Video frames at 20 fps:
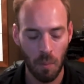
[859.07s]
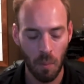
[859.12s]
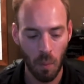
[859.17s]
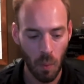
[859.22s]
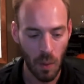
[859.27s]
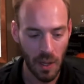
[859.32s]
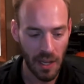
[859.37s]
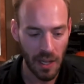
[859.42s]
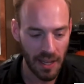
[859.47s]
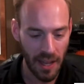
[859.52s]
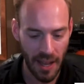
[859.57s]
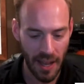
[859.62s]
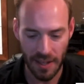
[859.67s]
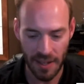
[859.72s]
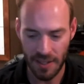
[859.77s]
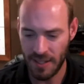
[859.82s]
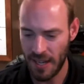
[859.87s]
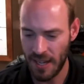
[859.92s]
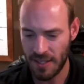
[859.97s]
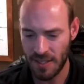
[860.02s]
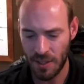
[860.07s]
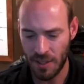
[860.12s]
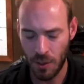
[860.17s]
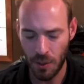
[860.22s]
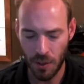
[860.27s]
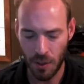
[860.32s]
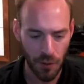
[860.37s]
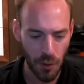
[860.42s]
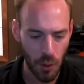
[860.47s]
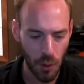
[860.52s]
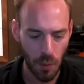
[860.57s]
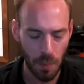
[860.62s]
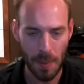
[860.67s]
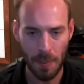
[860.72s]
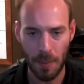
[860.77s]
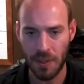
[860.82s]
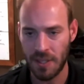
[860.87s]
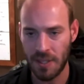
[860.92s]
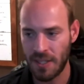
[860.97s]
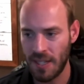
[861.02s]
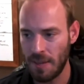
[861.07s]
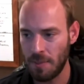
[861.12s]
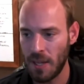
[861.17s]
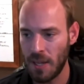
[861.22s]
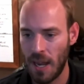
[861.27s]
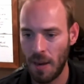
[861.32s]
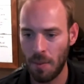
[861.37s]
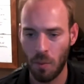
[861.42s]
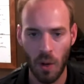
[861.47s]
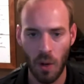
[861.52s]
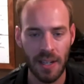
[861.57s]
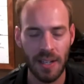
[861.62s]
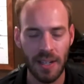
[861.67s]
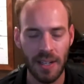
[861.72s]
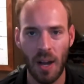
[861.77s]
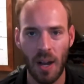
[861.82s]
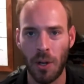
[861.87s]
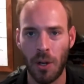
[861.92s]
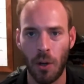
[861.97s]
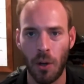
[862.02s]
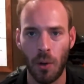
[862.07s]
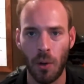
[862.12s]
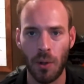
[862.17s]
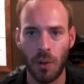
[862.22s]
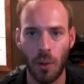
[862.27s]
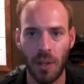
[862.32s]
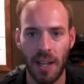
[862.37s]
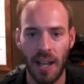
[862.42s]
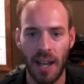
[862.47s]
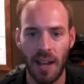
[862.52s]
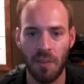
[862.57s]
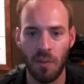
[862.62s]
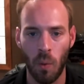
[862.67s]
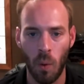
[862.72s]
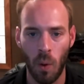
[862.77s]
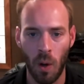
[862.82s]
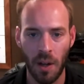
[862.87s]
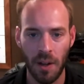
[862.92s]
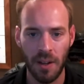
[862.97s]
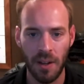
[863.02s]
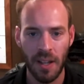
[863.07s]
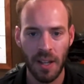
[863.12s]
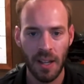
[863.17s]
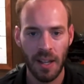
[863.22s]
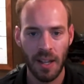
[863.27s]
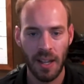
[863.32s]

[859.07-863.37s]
We had tested doing a few people at the same time. Right now, we currently only have one.